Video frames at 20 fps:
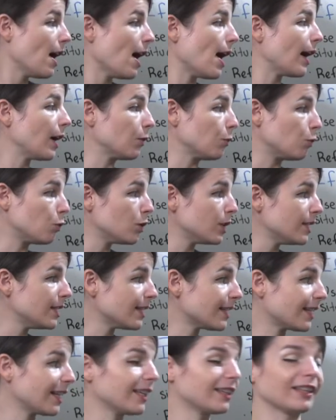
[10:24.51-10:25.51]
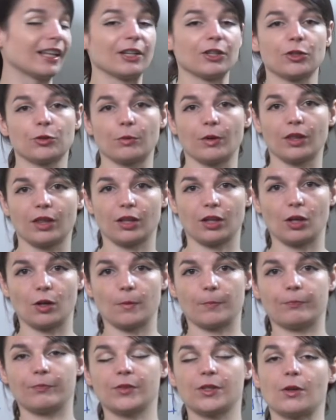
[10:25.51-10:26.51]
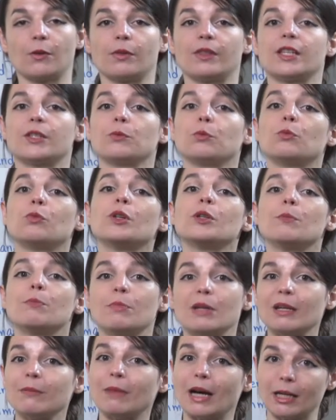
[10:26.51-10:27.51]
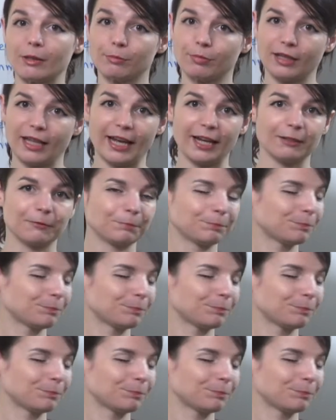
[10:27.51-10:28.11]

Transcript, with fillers: I would get lunch with you. So this would be my plan.